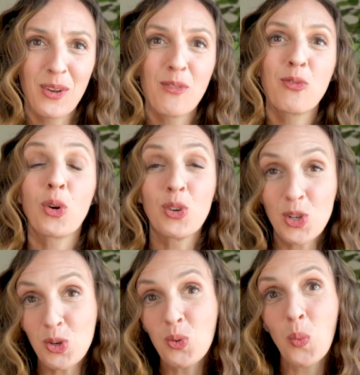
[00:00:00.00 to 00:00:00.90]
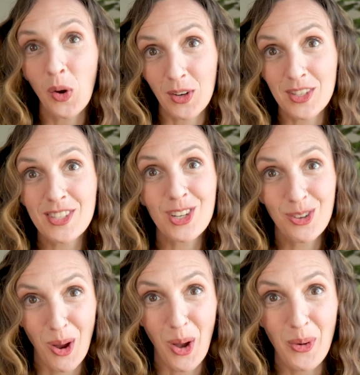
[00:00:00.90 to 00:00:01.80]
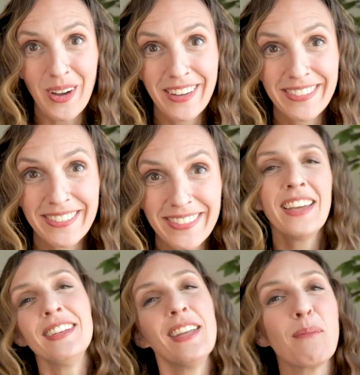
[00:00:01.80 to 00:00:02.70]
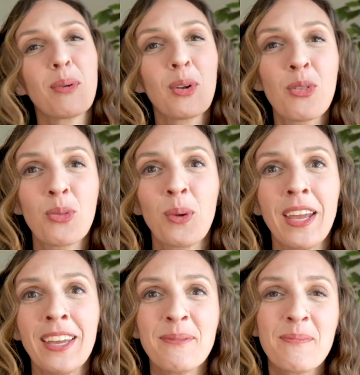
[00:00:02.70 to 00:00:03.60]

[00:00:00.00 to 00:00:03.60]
for new words to grow. Number 3,